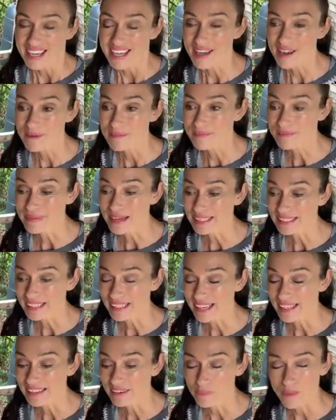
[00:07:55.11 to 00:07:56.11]
when
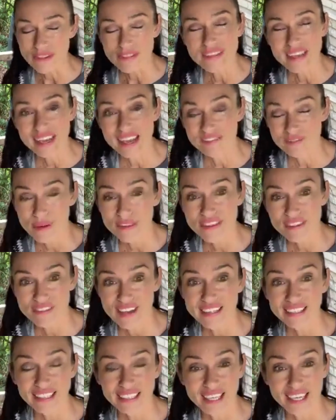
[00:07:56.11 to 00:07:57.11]
they've
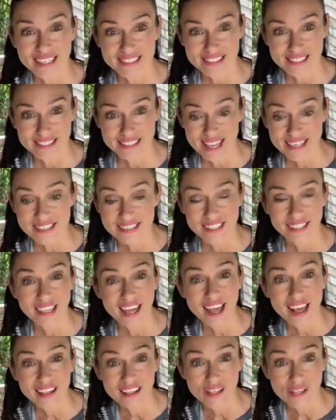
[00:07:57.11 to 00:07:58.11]
analysed the
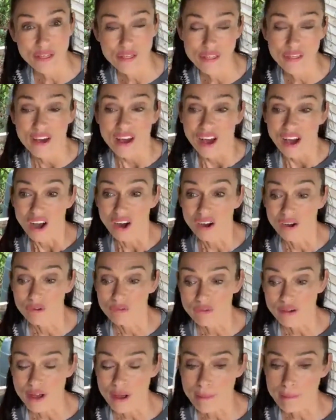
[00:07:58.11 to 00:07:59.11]
dental health
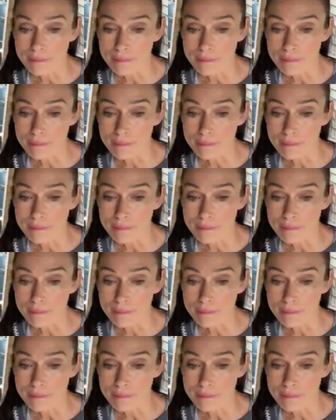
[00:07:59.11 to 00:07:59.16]
of